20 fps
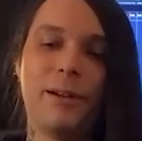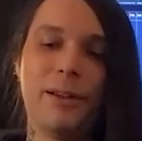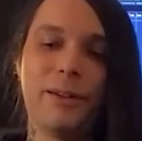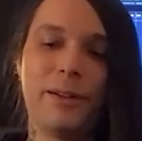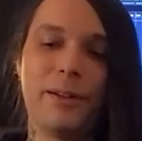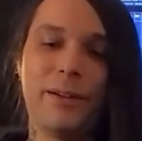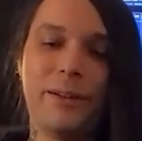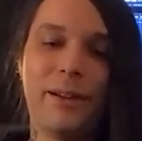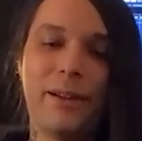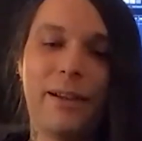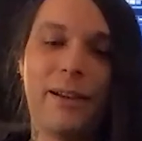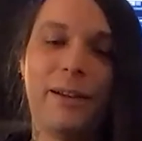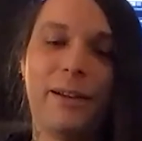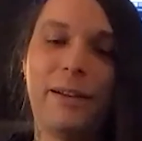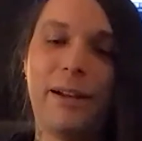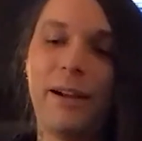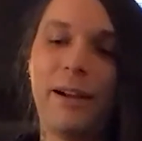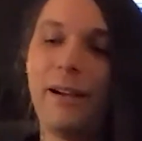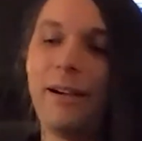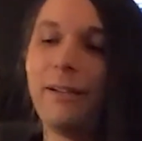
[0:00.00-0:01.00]
well,
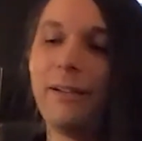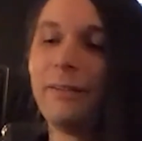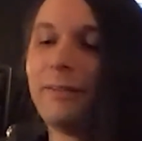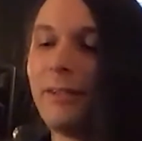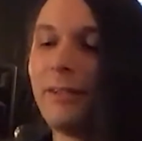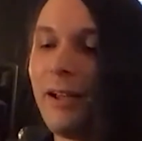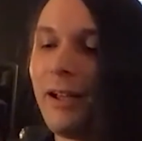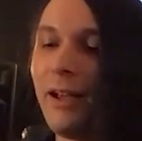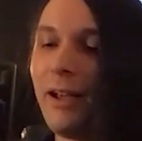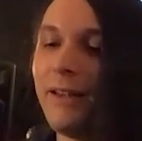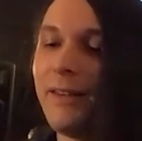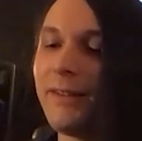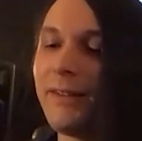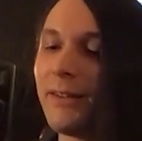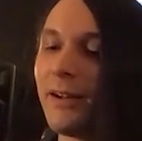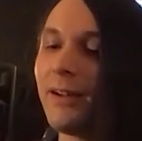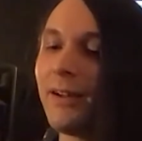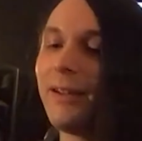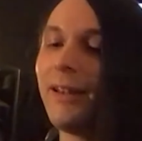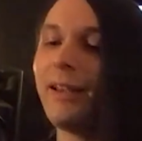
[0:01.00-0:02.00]
I
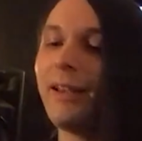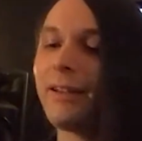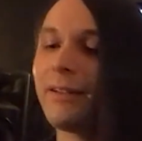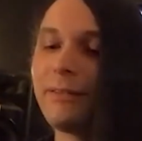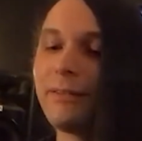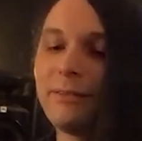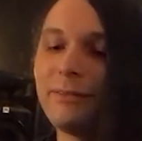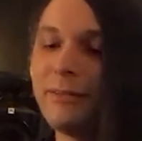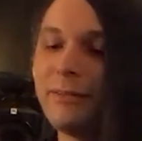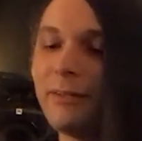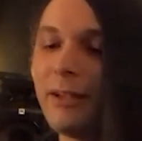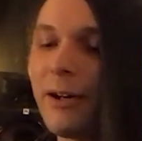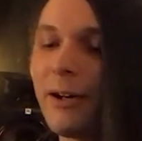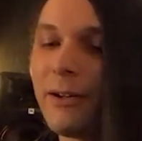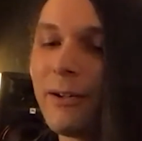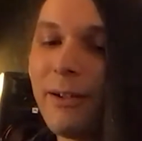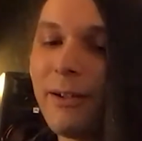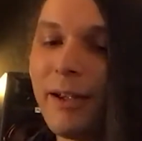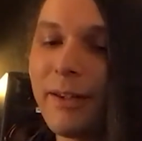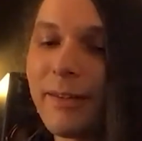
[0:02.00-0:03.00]
started like I
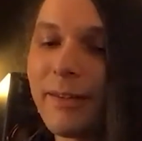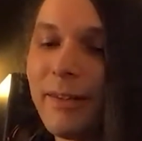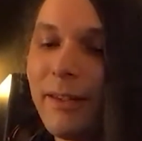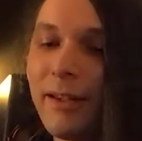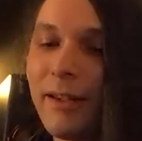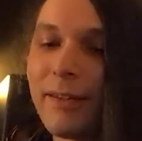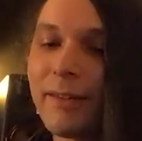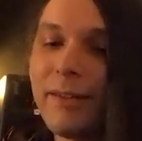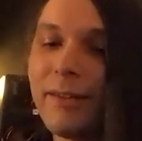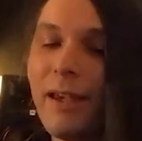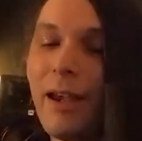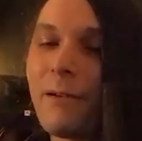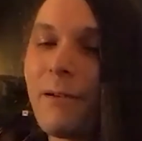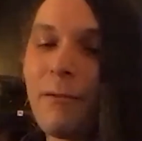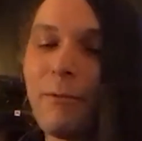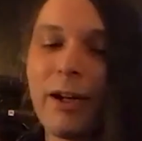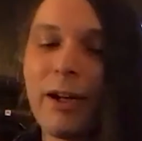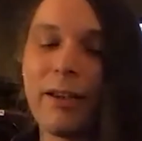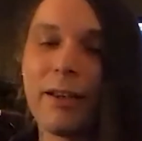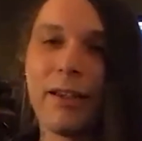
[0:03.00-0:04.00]
don't know as
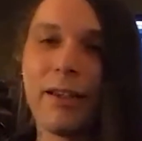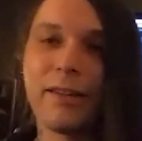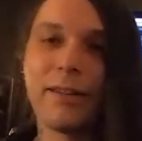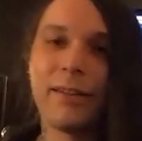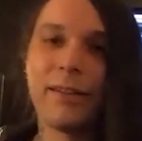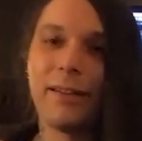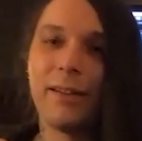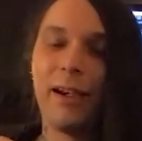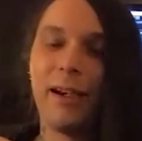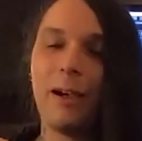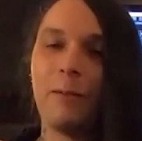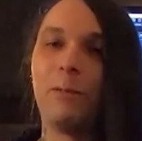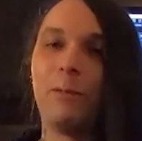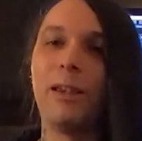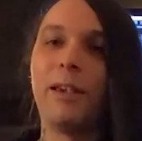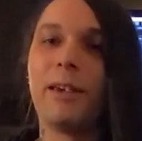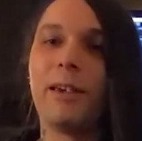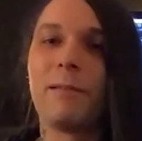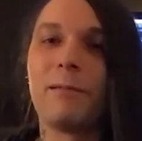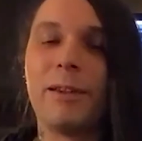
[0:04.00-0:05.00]
everyone, I guess,
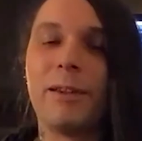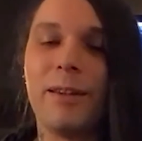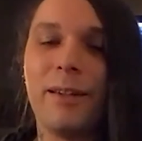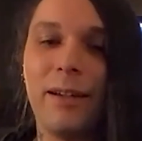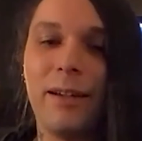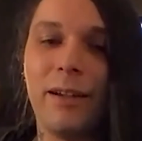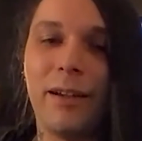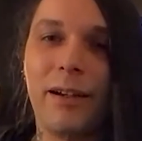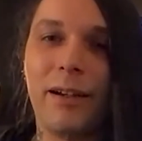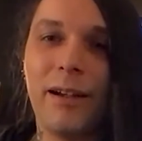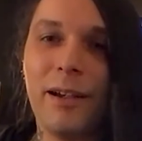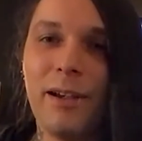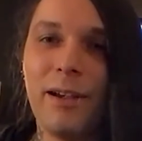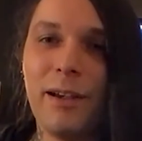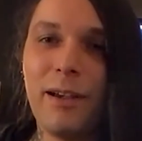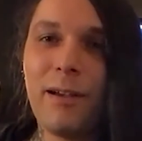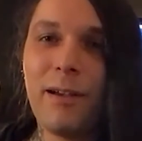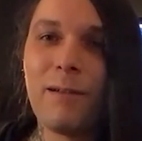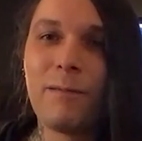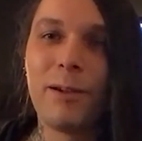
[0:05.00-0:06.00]
playing with I
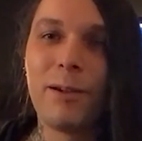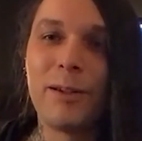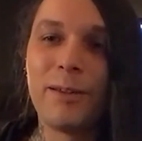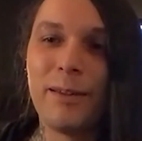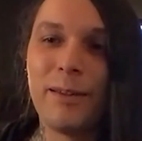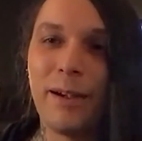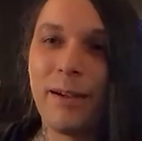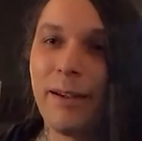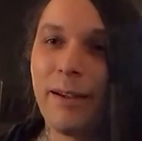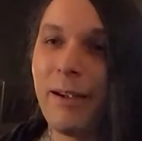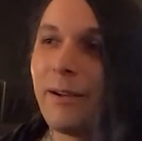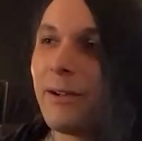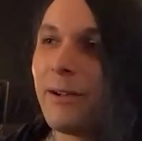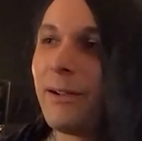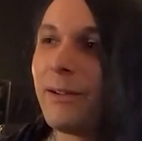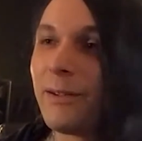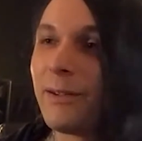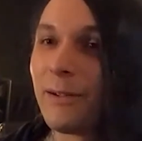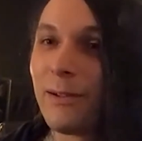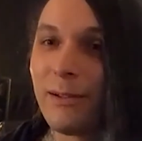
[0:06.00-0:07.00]
don't
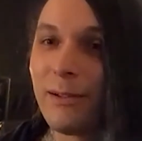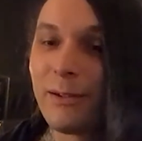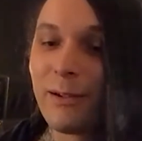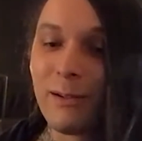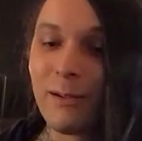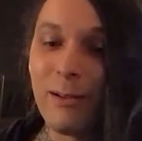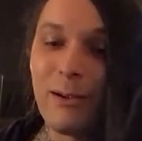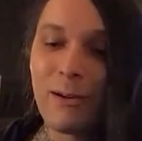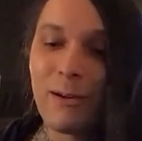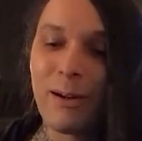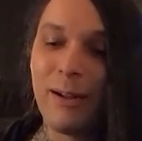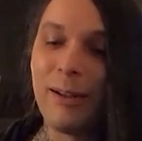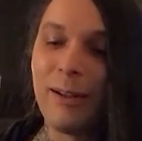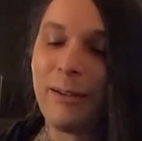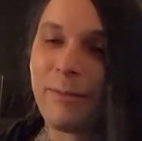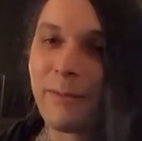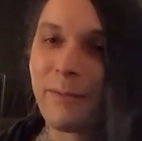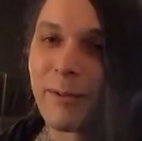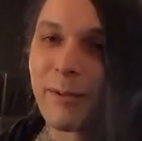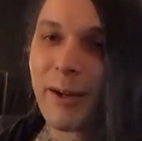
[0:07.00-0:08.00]
know your
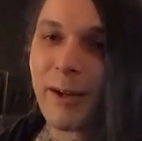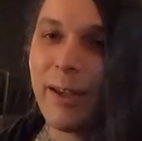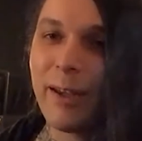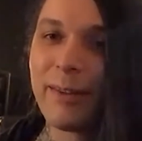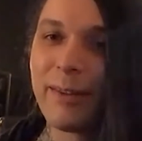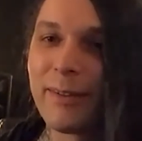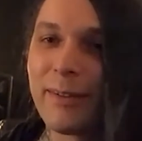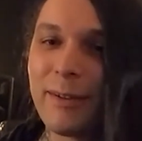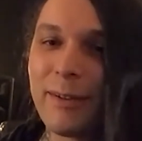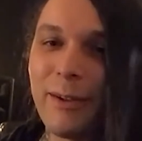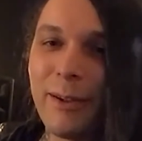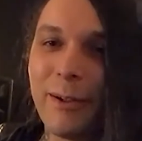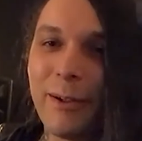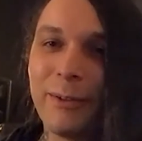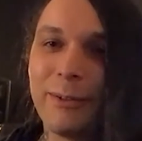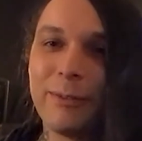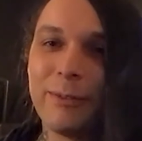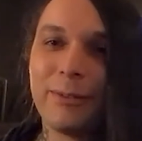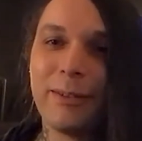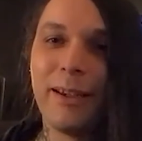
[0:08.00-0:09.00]
local friends,
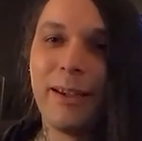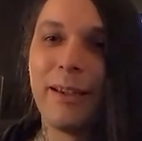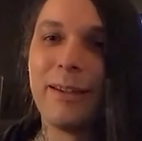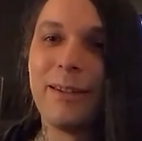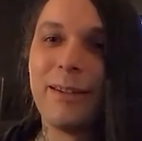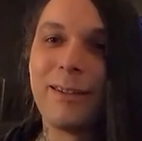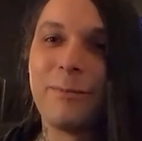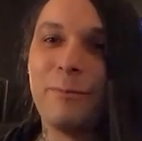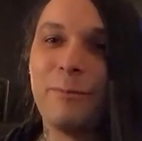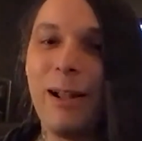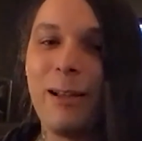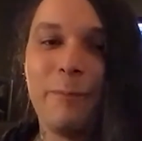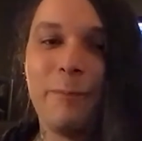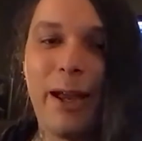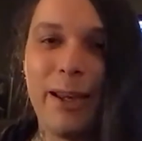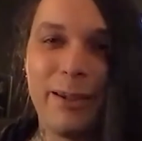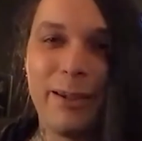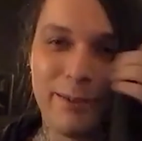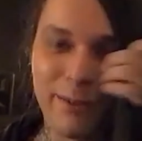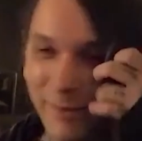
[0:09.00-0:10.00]
in small
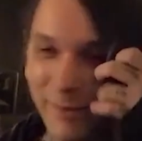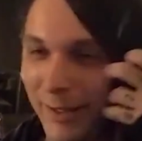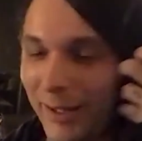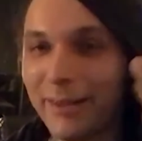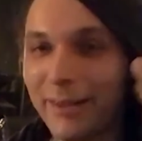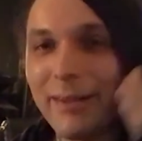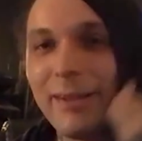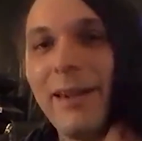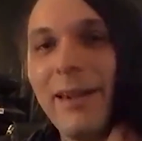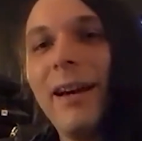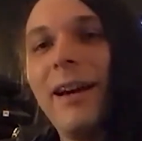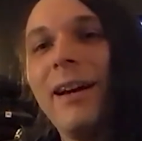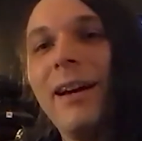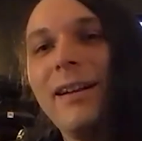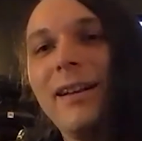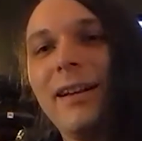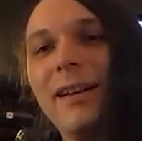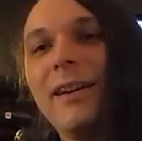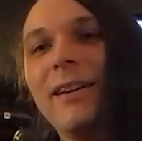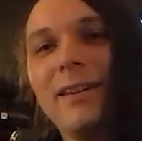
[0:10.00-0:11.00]
venues and
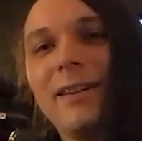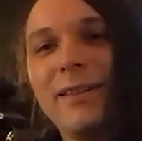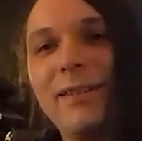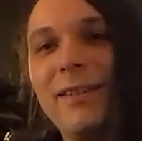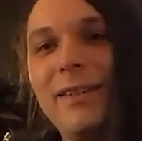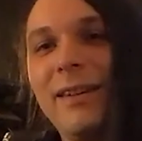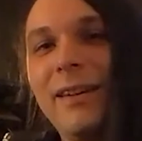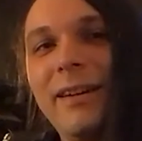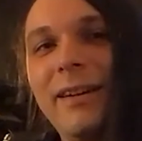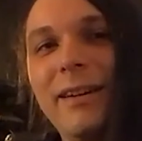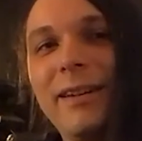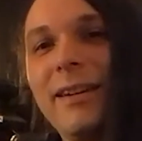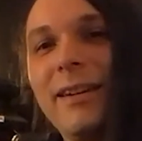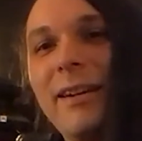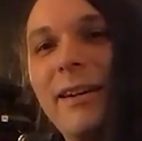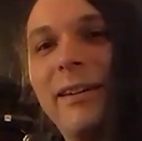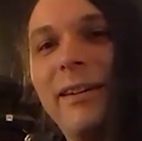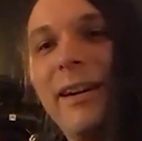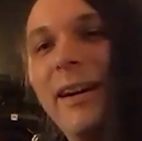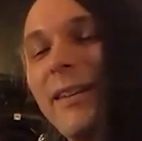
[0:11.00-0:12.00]
shitty
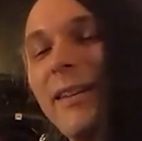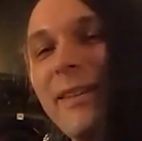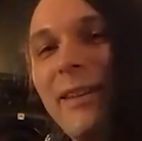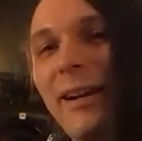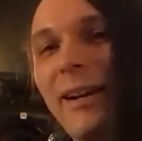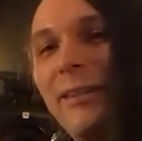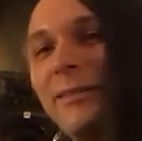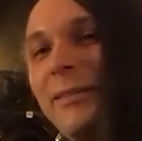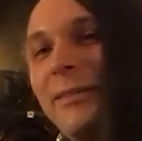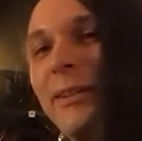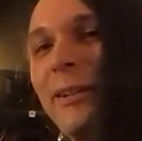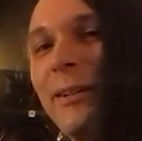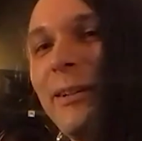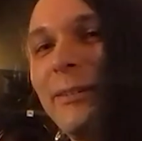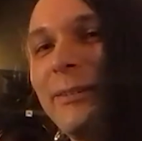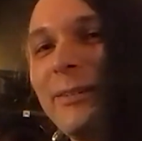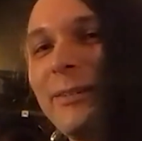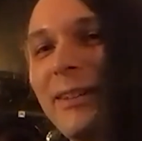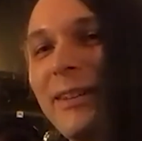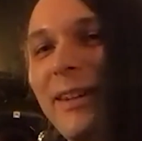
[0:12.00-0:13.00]
gear and stuff, you
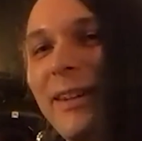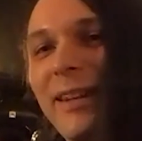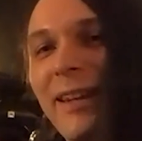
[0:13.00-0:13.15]
know